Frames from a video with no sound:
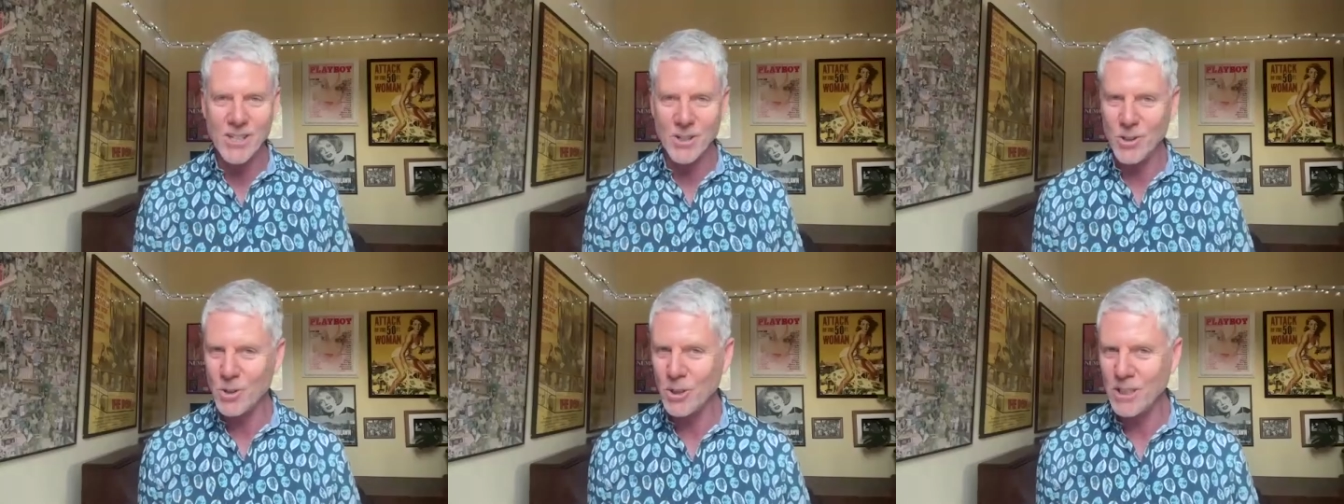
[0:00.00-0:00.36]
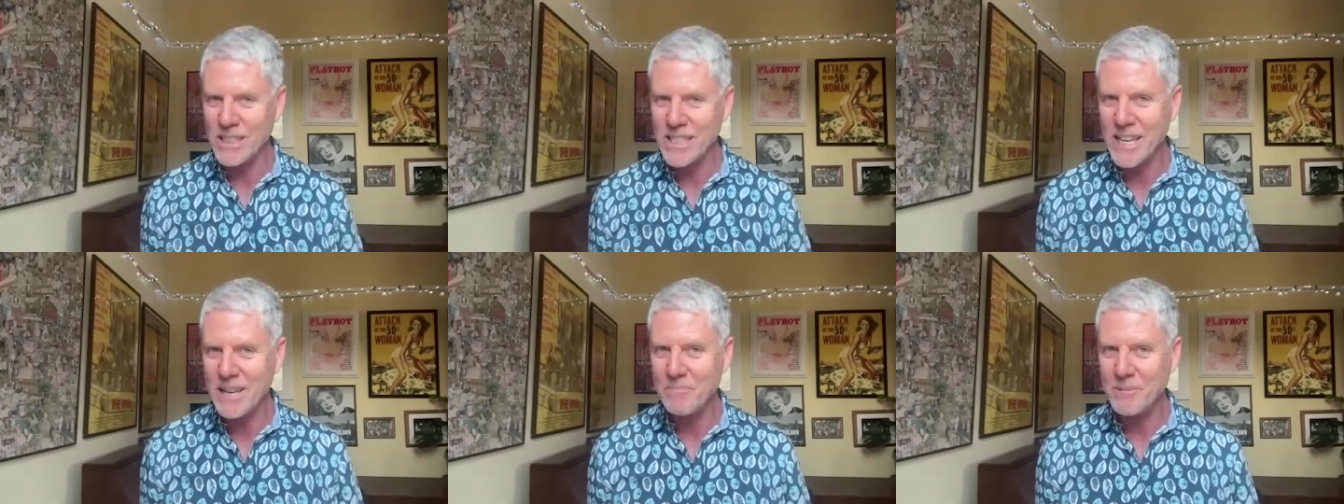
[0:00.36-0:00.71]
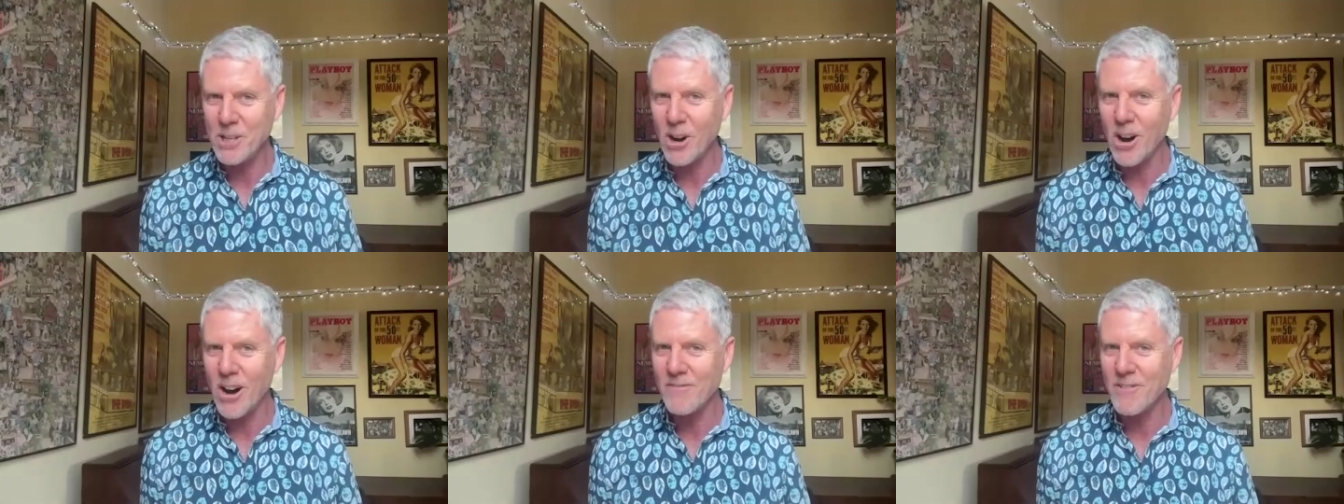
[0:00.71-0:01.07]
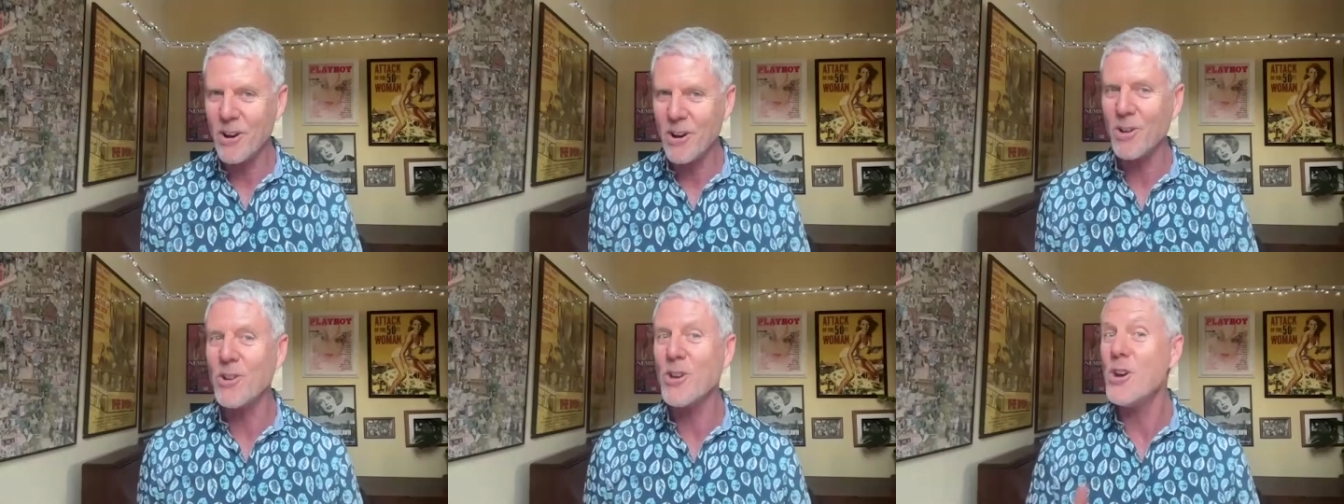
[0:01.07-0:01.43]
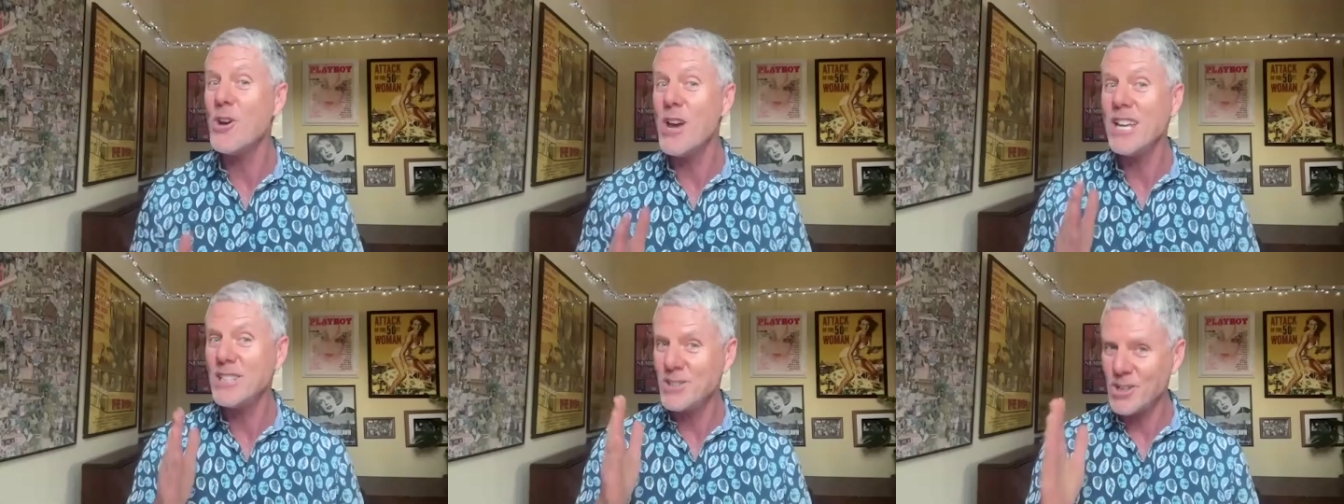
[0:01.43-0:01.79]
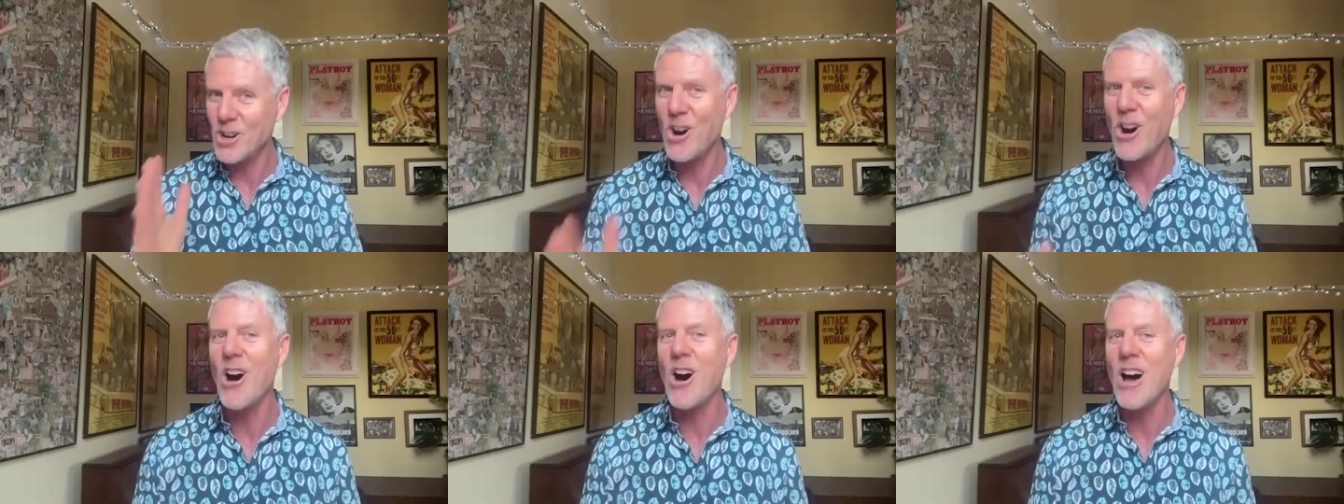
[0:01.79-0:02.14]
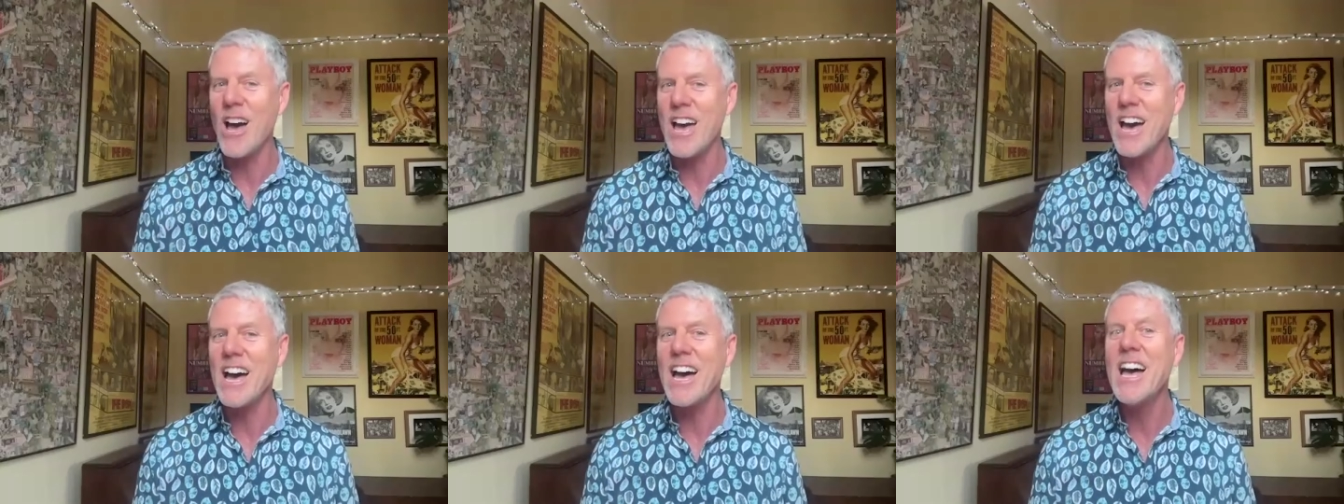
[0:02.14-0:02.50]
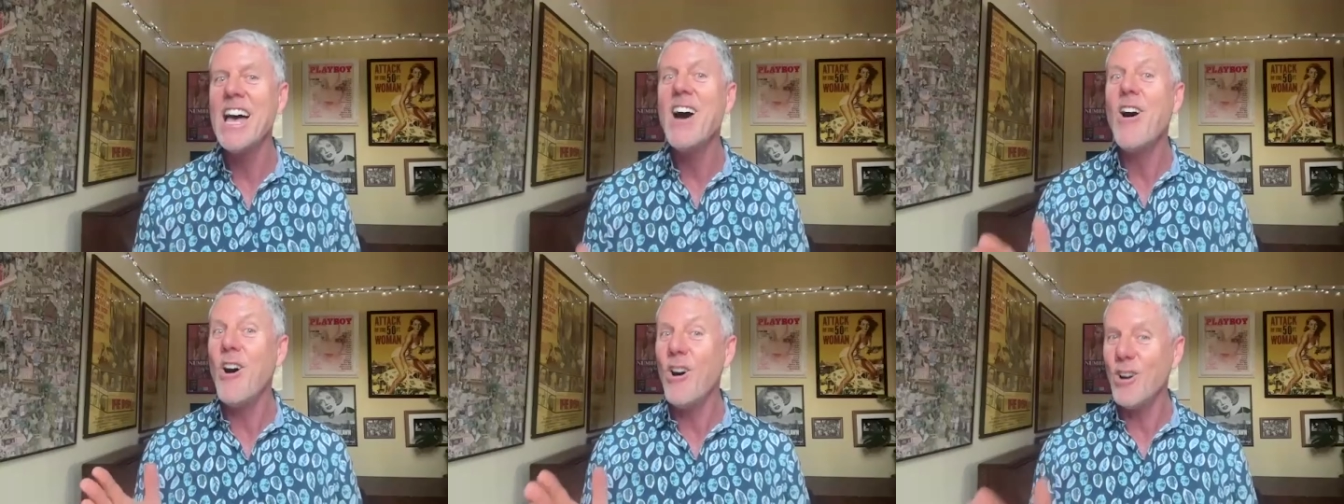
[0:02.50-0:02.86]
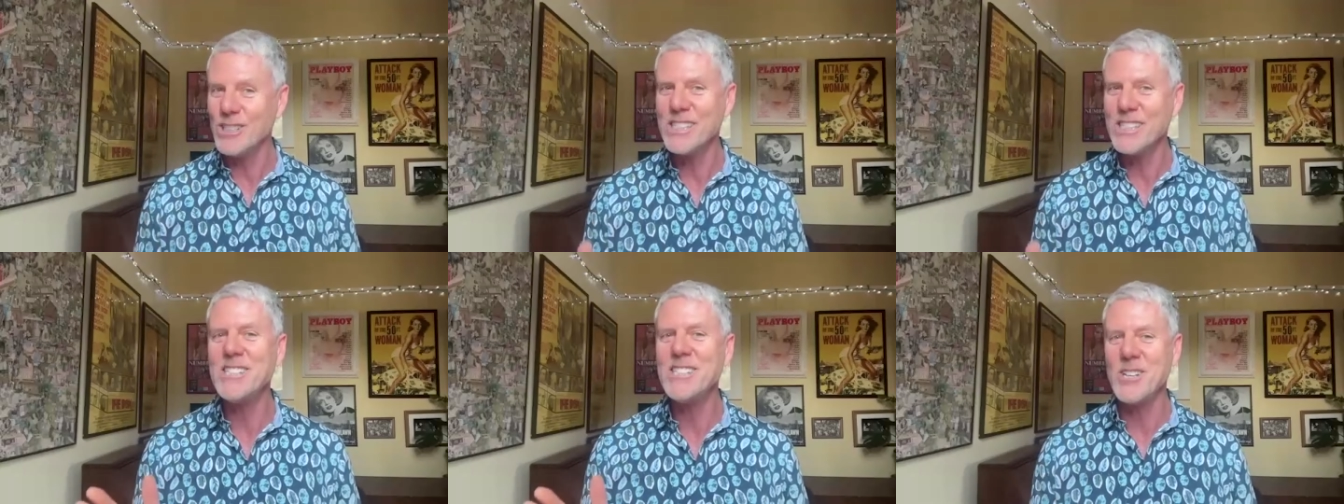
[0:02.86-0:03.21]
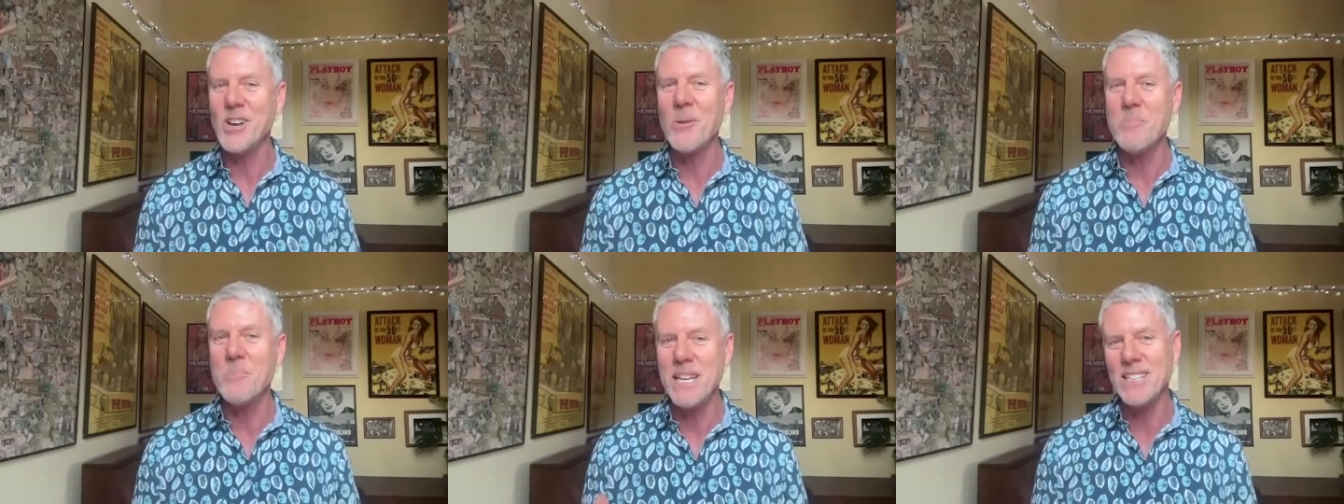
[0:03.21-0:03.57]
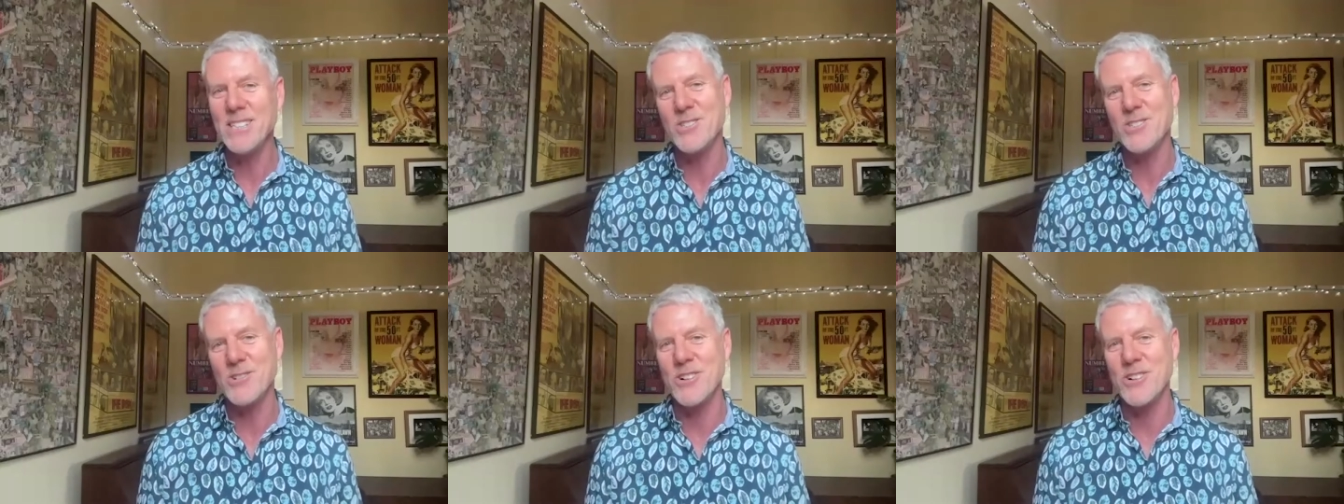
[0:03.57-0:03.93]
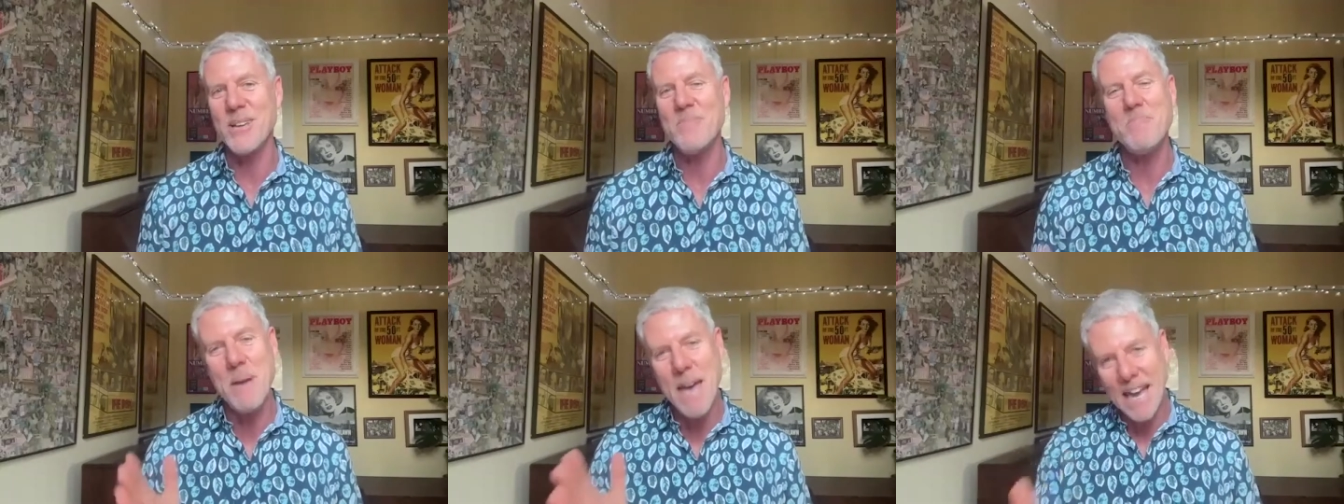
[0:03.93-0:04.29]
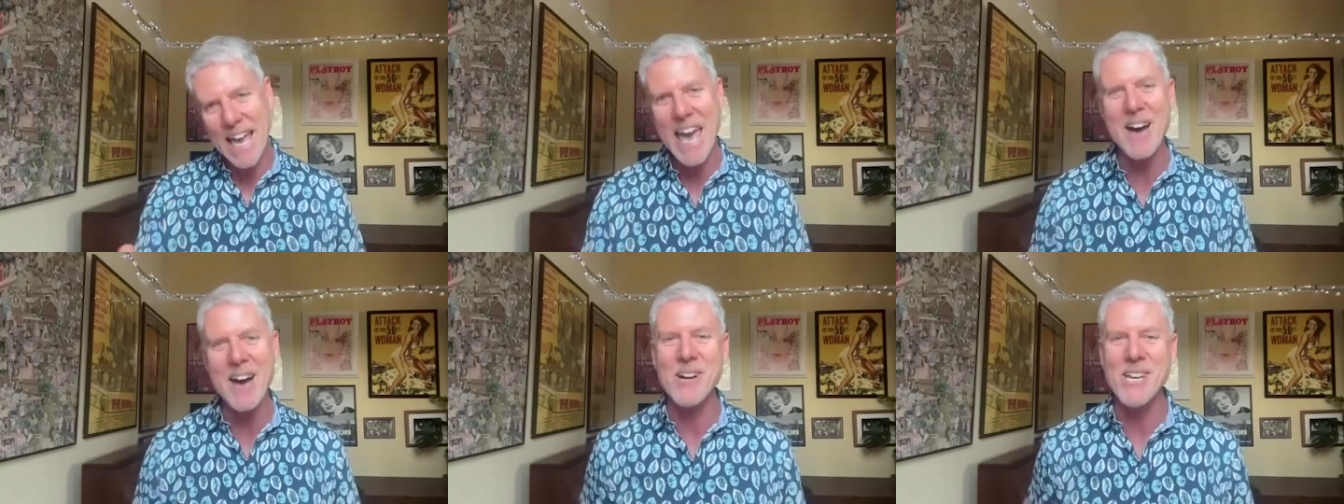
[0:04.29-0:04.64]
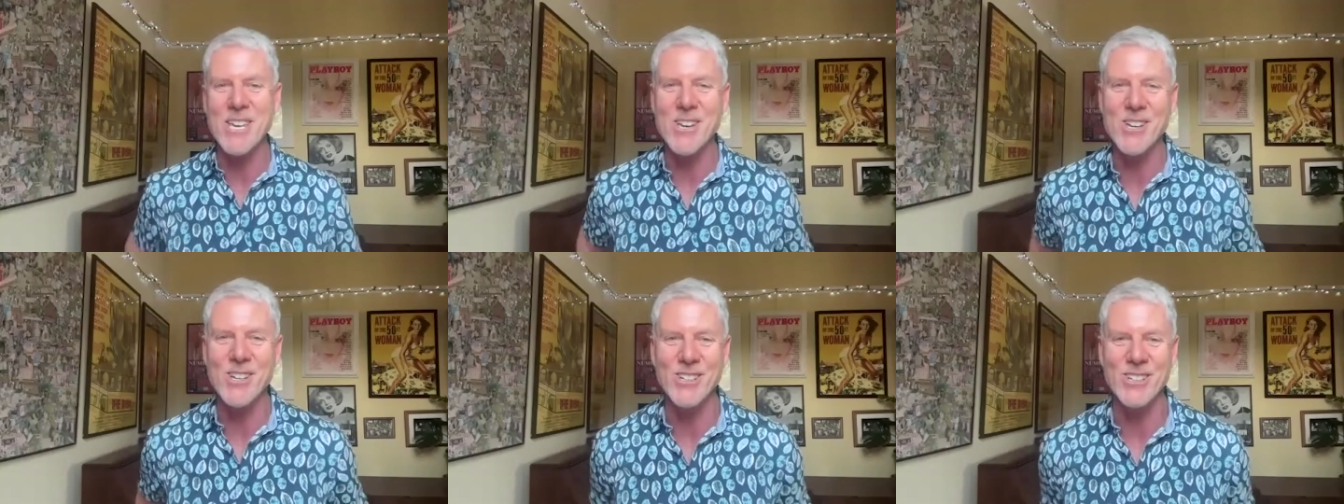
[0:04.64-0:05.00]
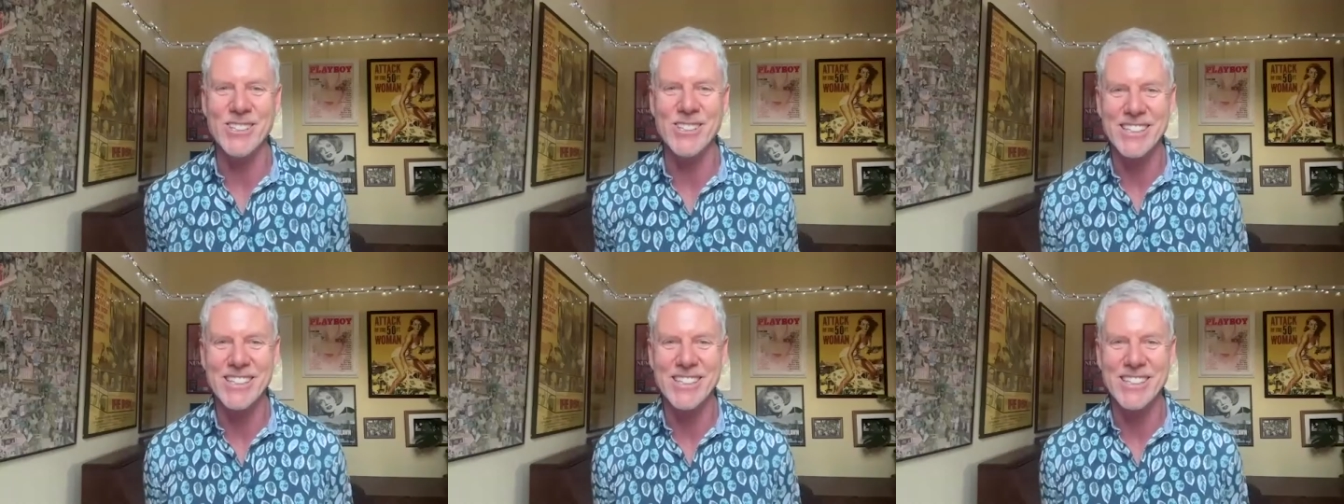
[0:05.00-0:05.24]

to do a deep dive on her entire Aussie soap history. Beck, how are you?